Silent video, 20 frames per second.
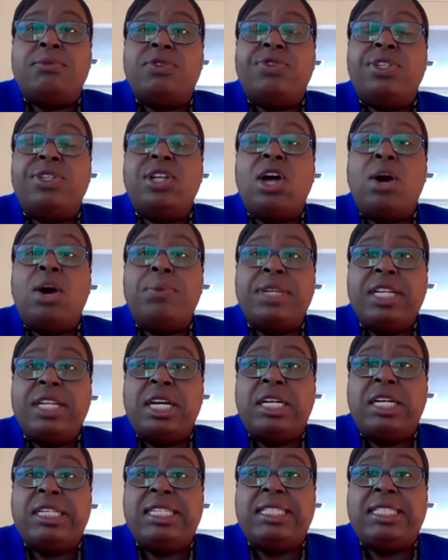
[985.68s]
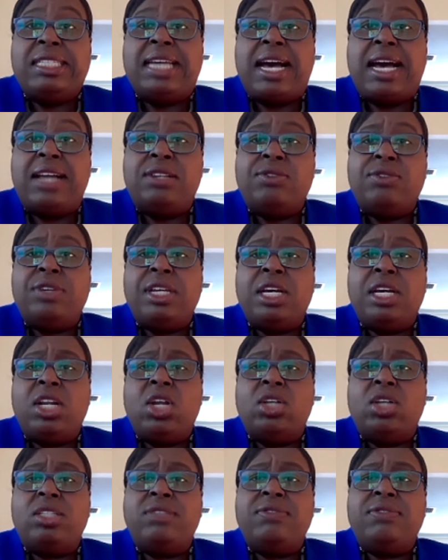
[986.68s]
phenomenal in gathering a
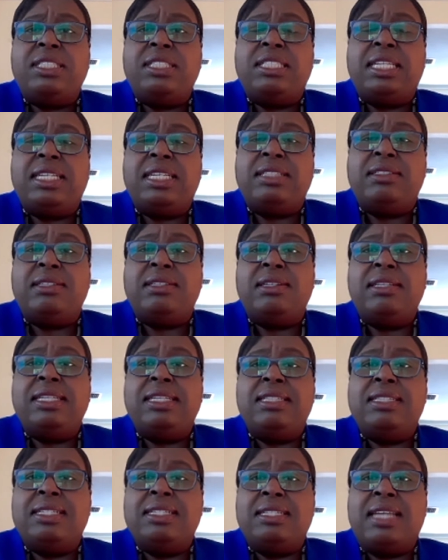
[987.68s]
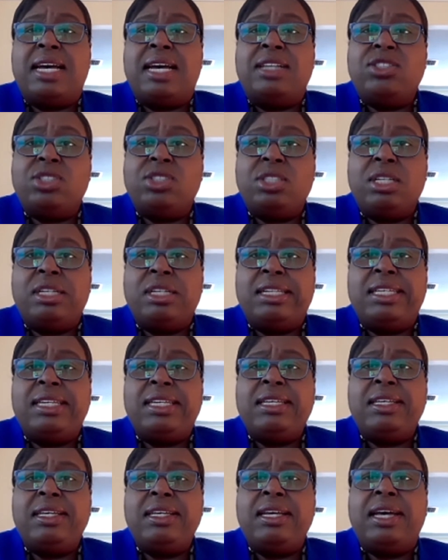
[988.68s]
lot of the data
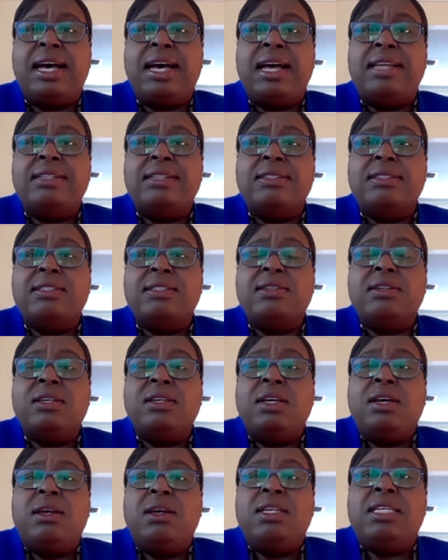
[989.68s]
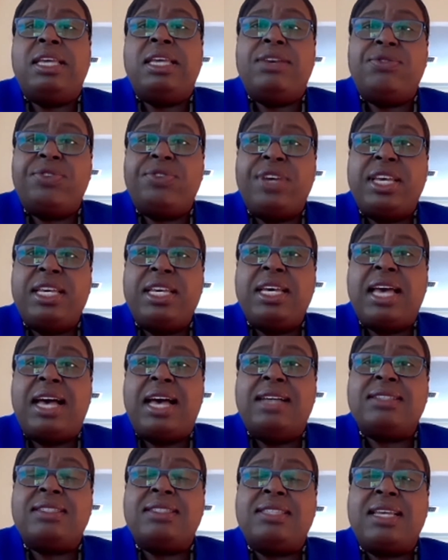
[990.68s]
internationally and giving
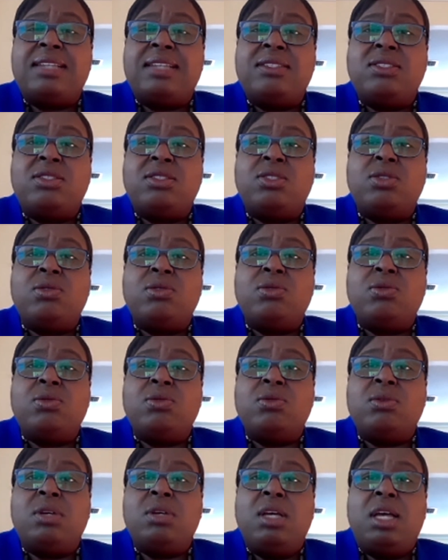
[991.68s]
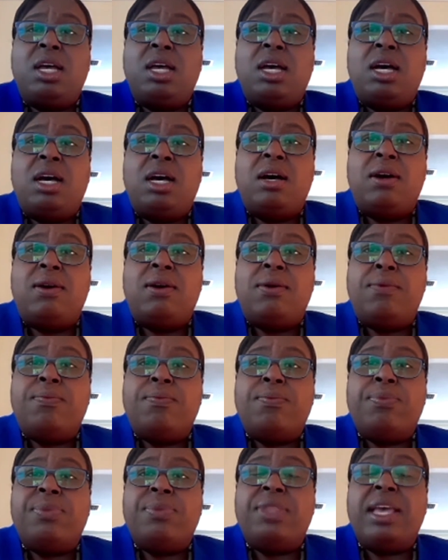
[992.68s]
access to
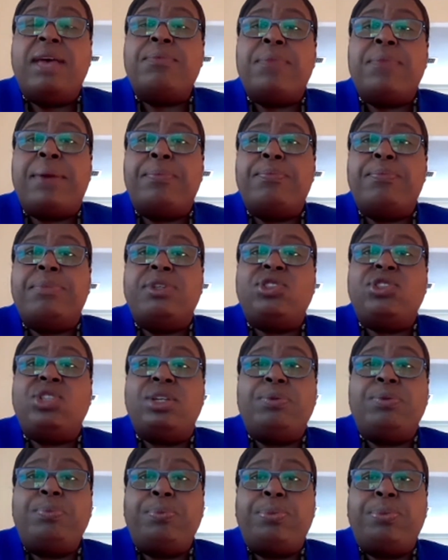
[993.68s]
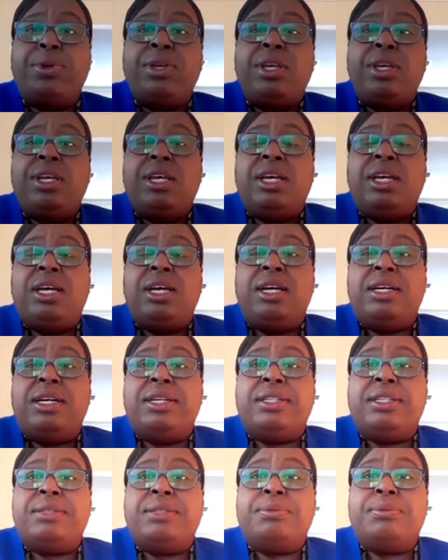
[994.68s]
their membership
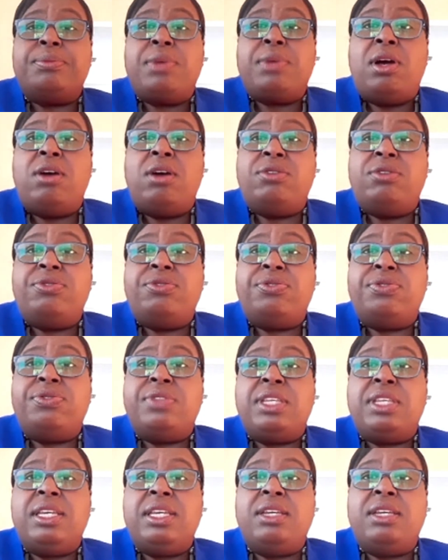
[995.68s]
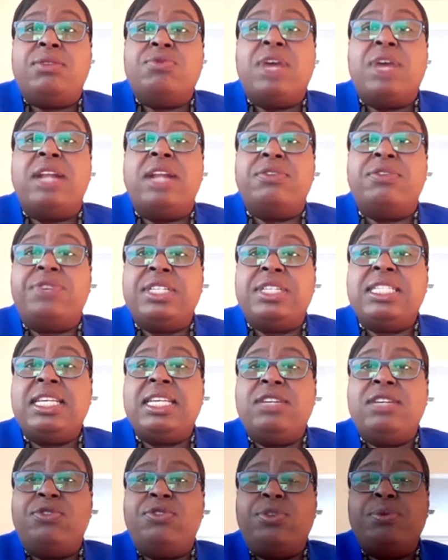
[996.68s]
of the relevant
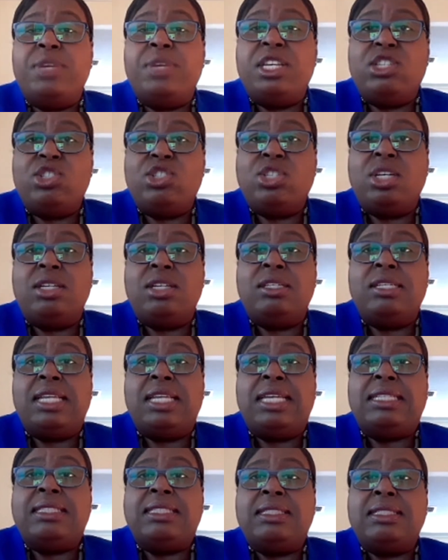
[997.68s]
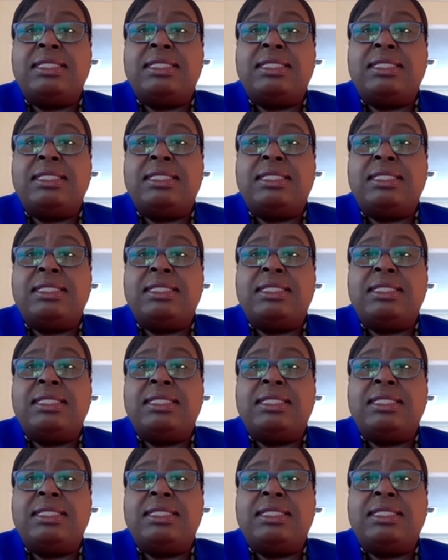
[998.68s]
information that